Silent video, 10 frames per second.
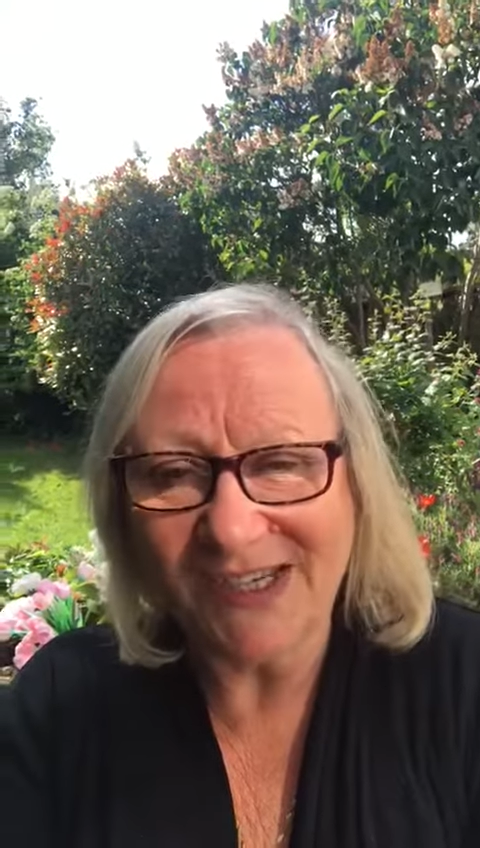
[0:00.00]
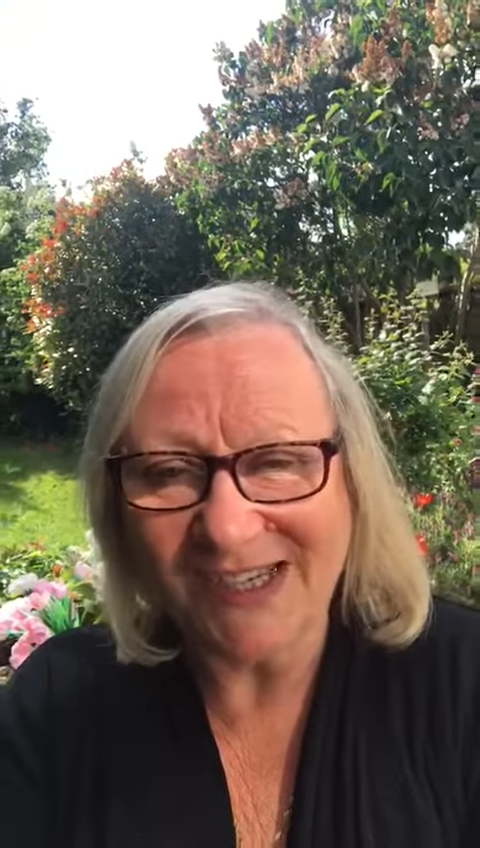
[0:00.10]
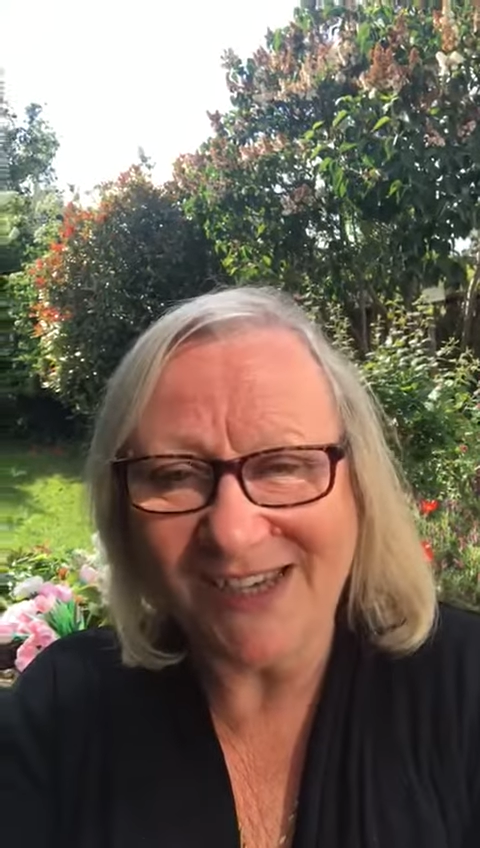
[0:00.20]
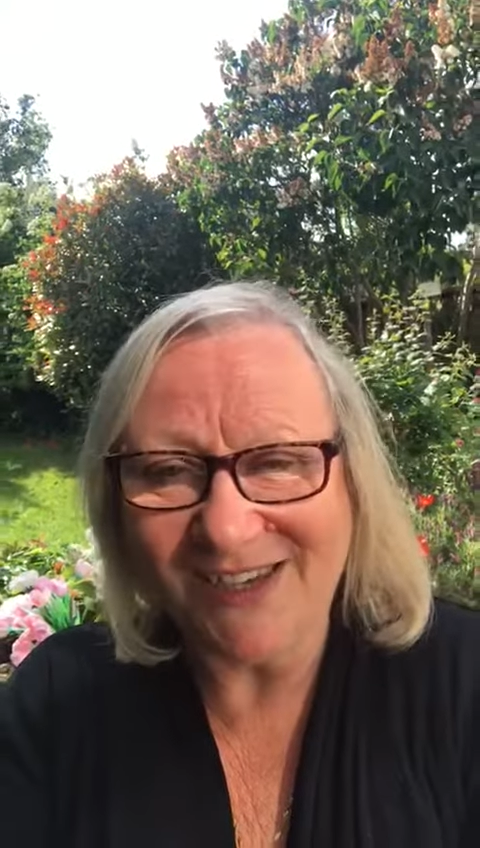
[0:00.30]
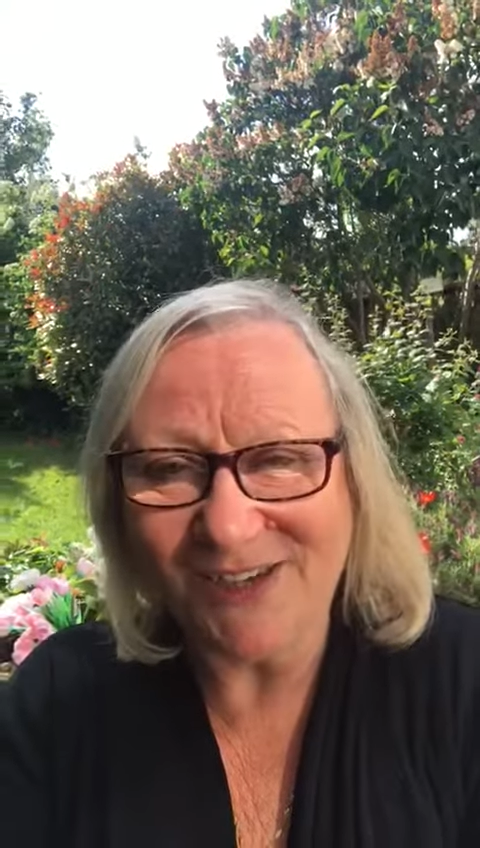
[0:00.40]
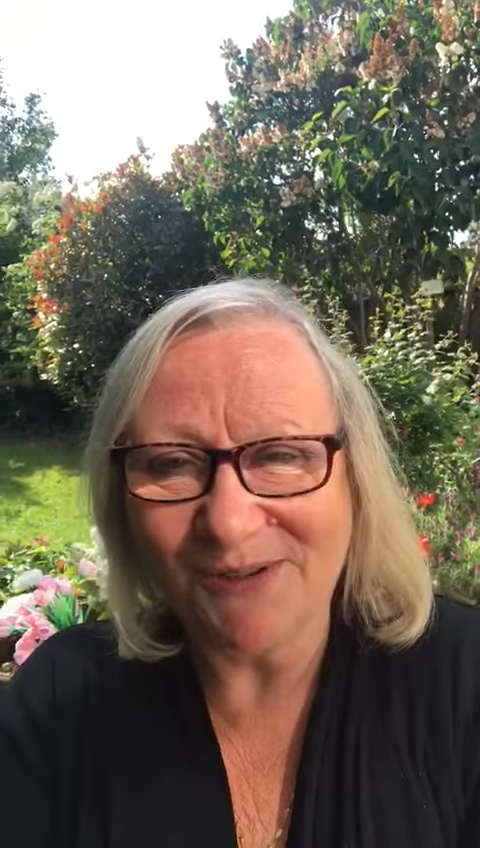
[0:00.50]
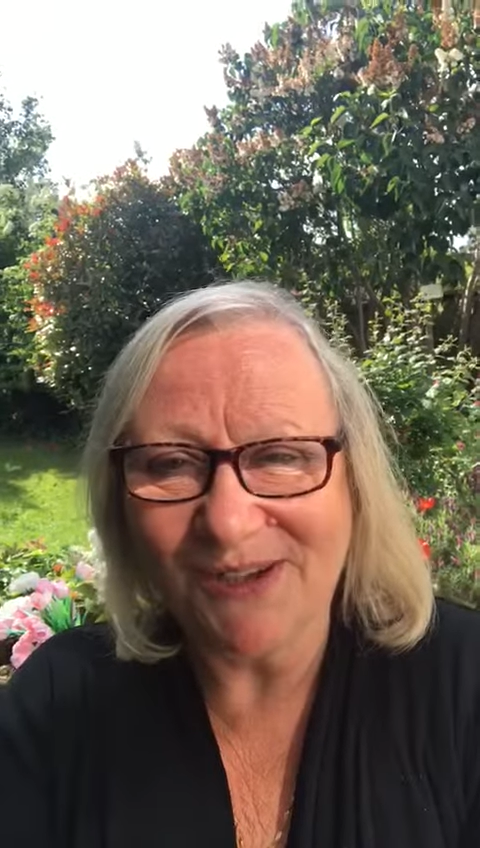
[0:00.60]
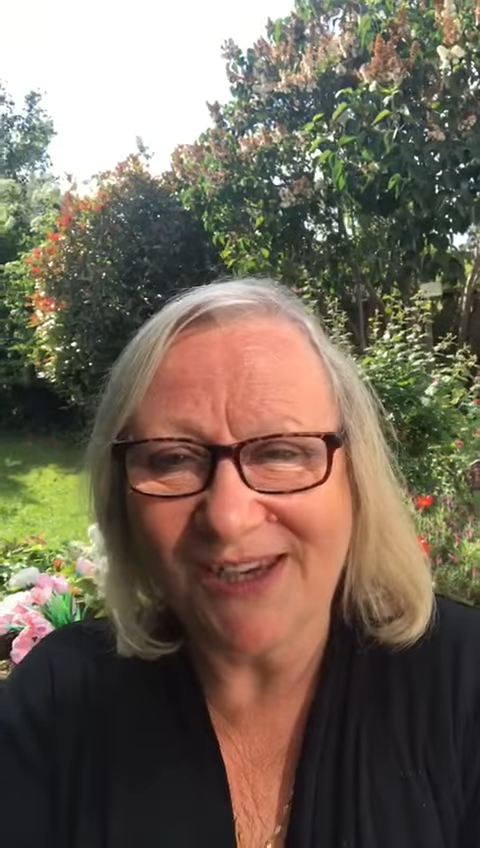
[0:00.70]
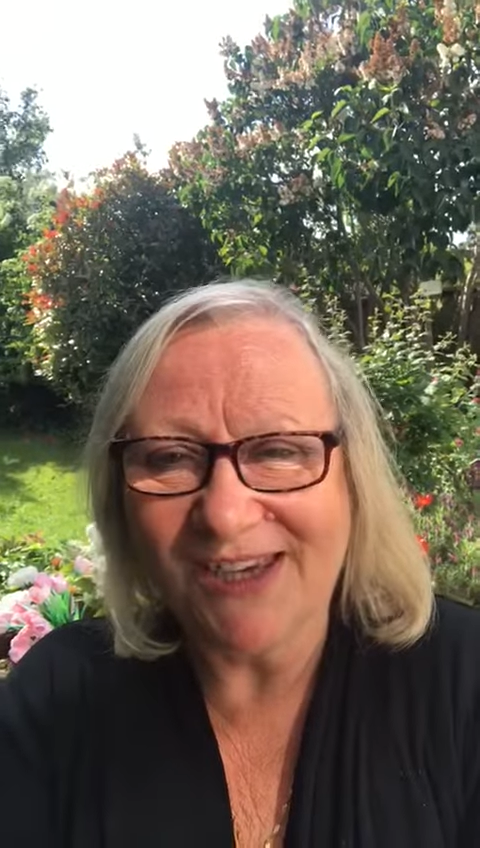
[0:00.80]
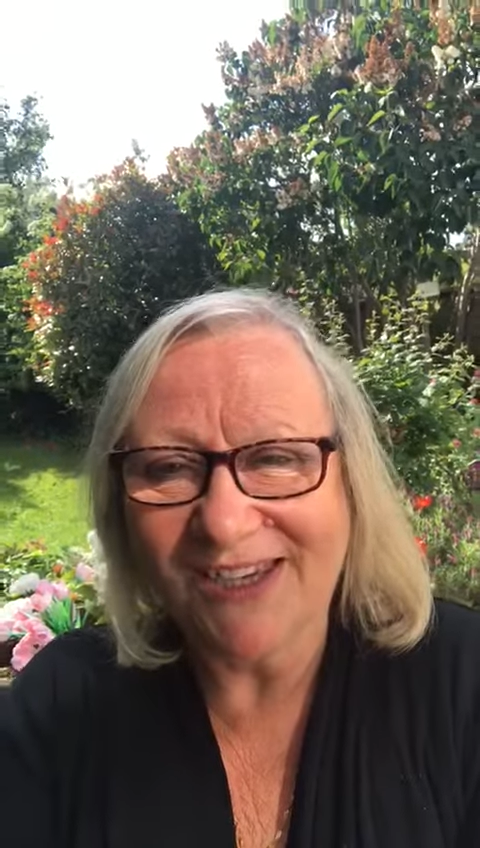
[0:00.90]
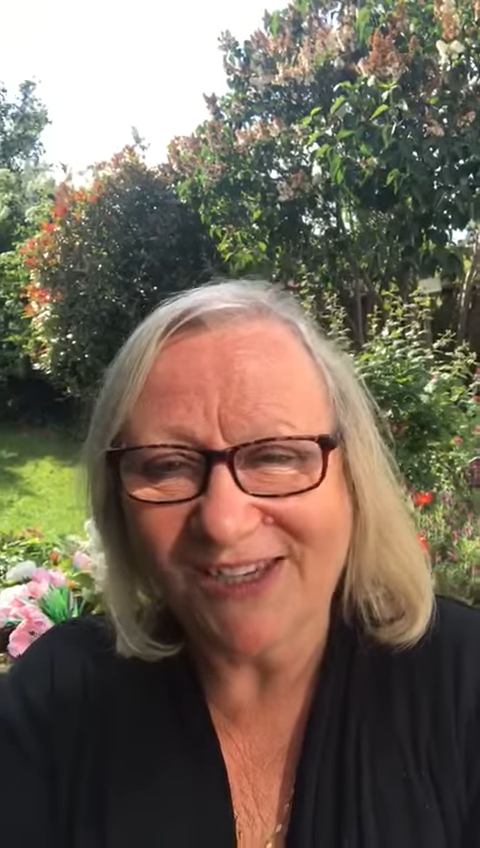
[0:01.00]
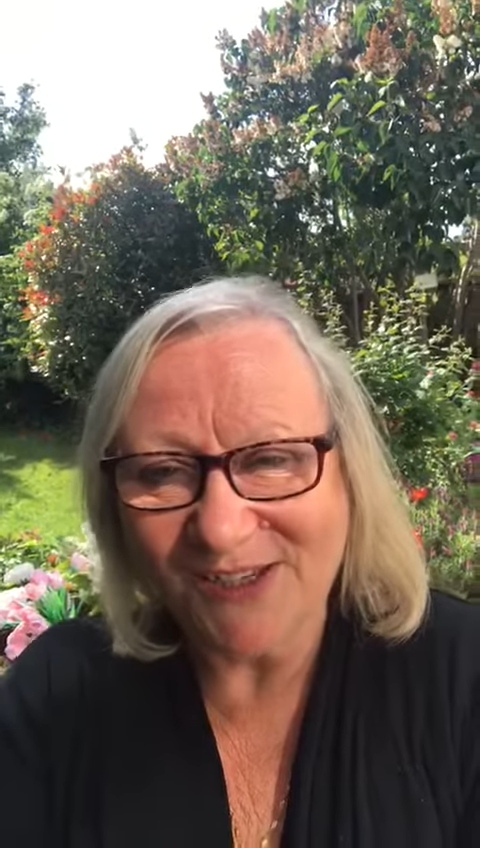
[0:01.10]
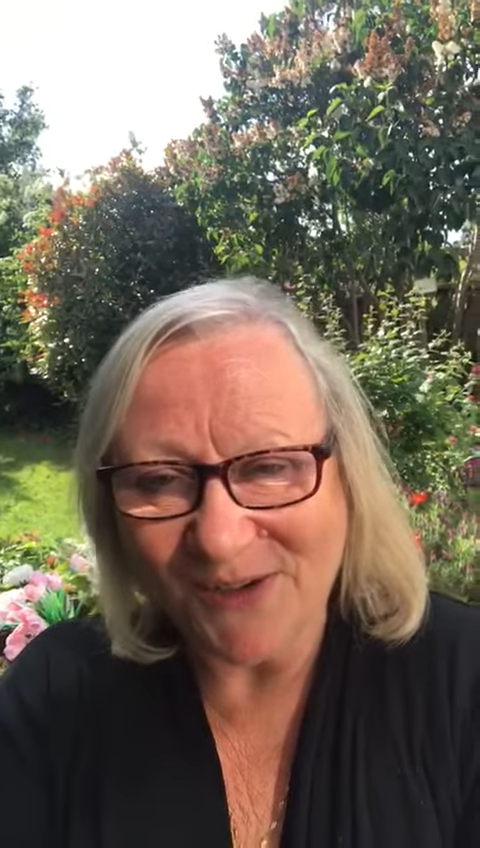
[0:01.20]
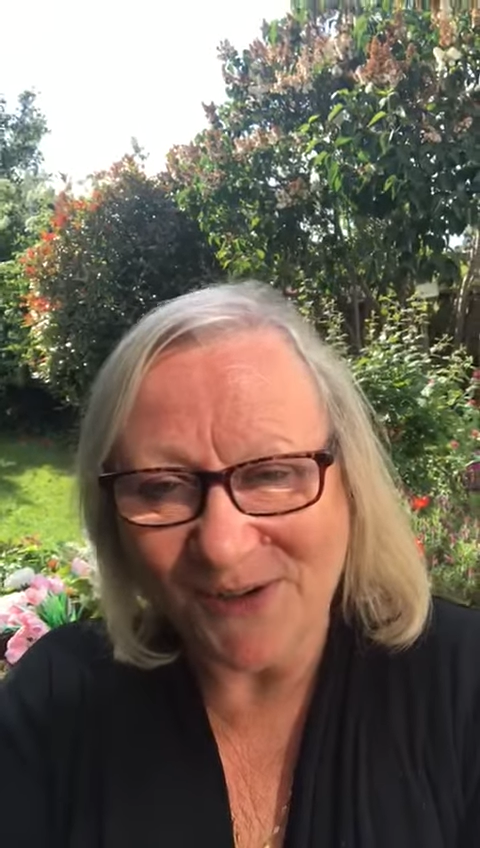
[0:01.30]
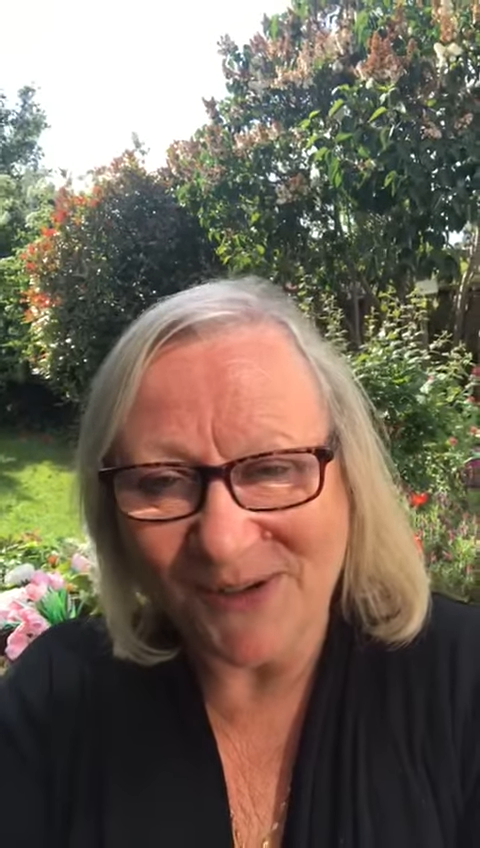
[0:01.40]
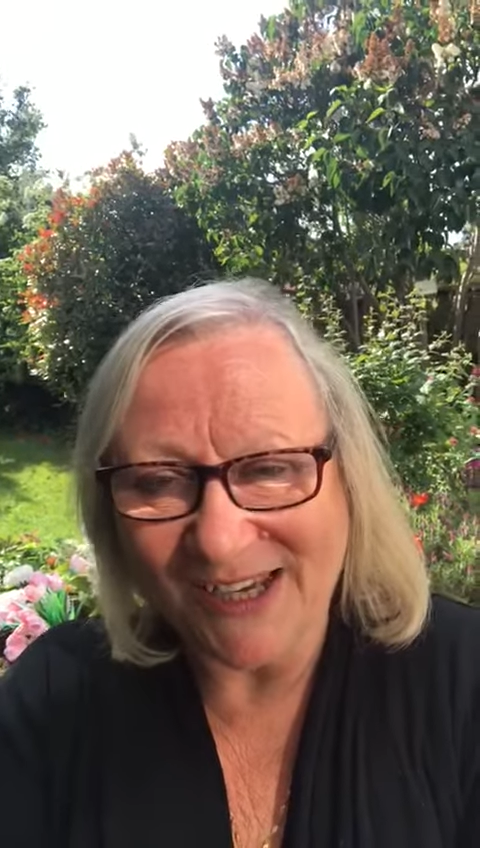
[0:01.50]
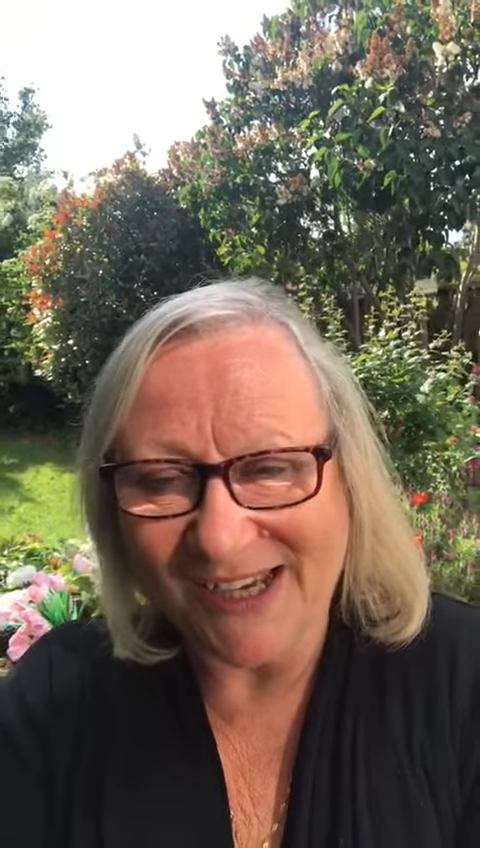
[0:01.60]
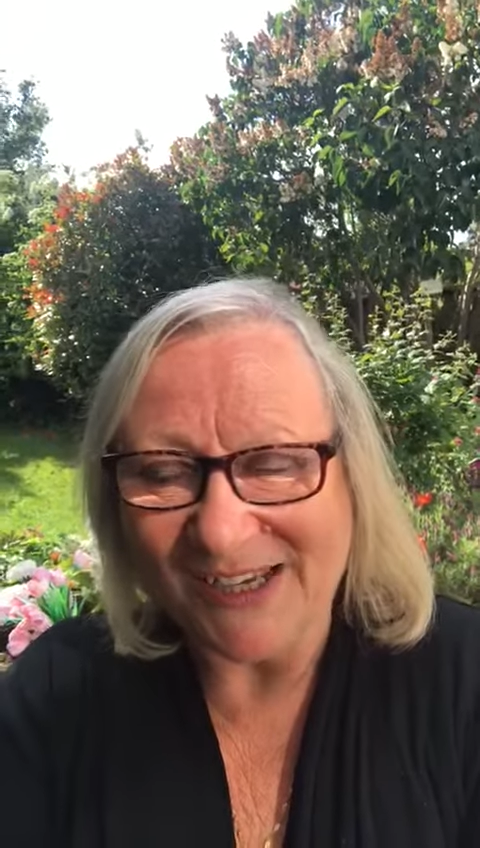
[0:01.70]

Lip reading: to seeing you soon,